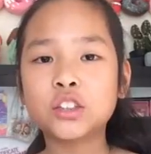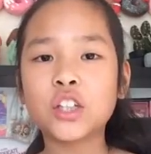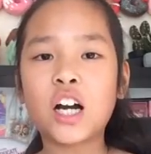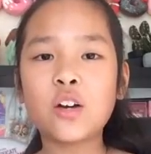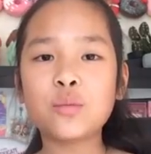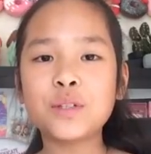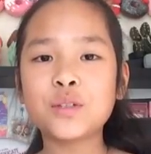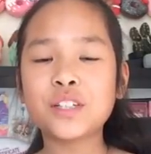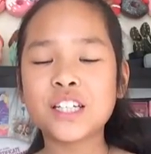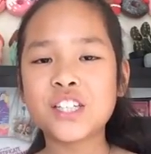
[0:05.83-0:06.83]
so I will be
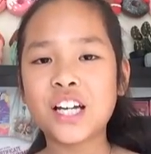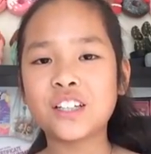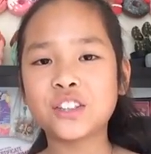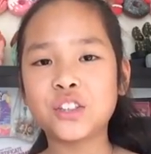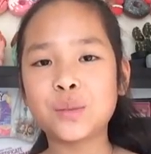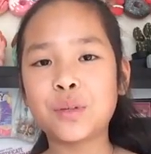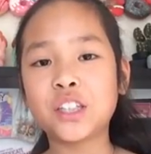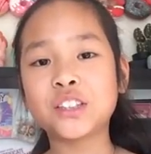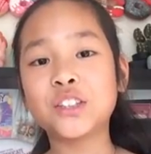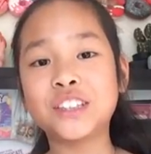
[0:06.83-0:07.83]
doing a shout out to the
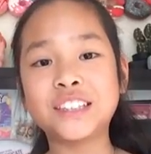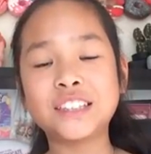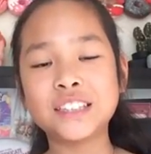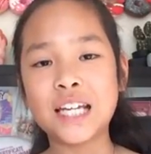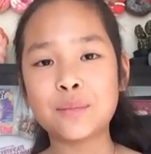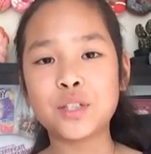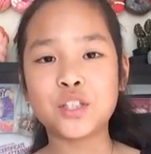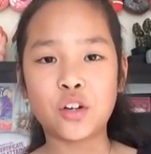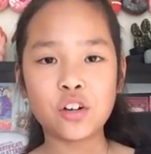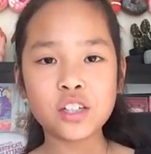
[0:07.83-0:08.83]
person who named the
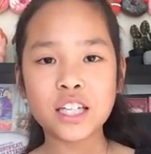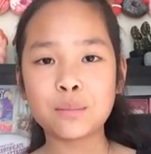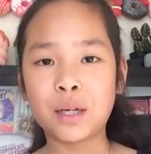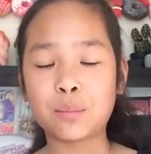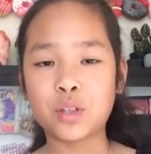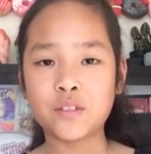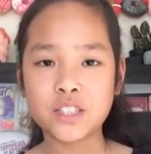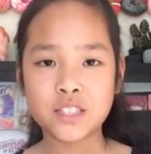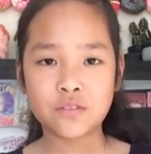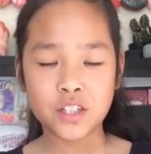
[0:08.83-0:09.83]
dog in my
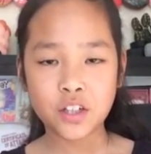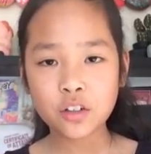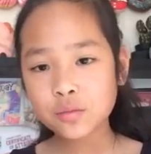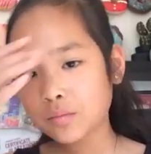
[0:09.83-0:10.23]
previous video.